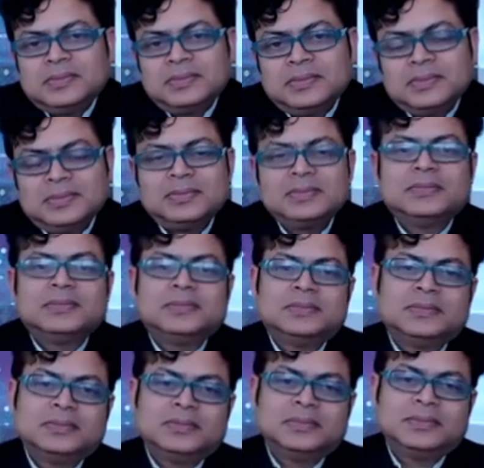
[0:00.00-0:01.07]

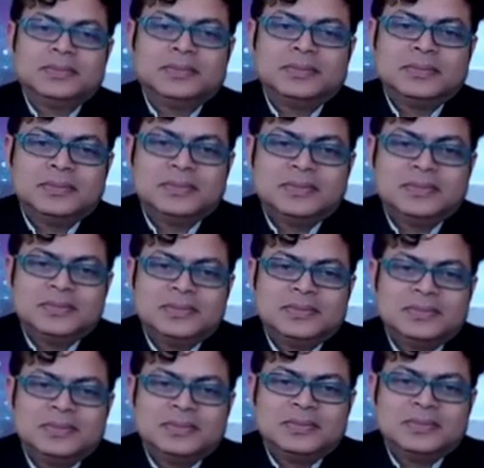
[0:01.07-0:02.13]

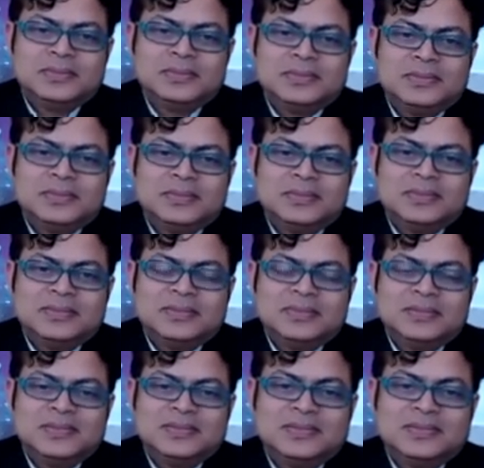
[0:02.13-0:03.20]

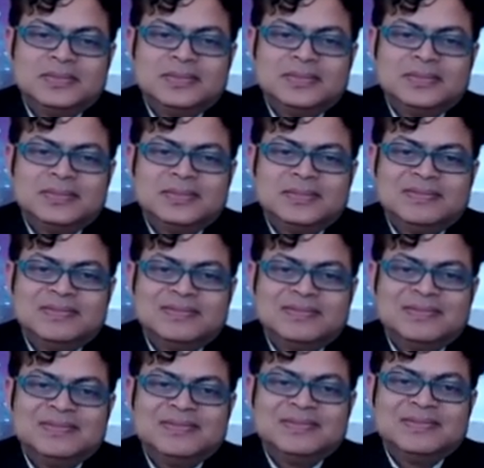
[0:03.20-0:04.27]

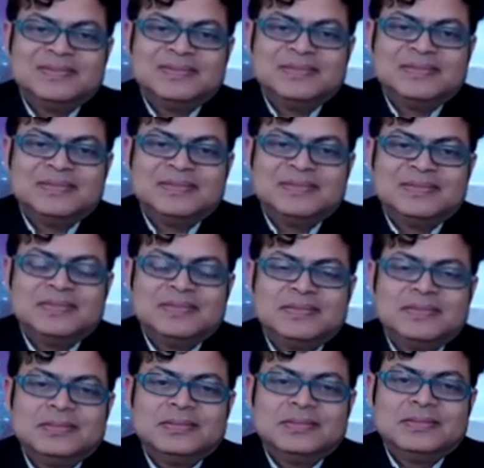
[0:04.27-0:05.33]

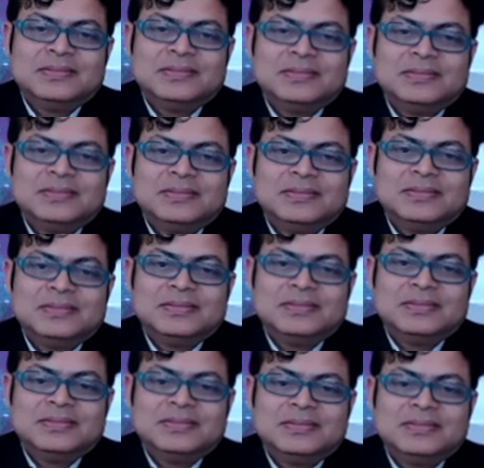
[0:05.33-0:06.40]

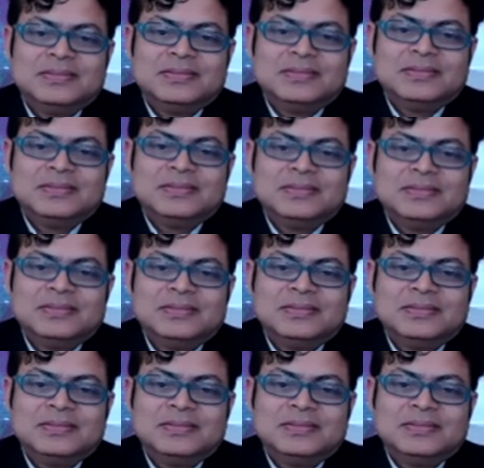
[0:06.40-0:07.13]
(silent)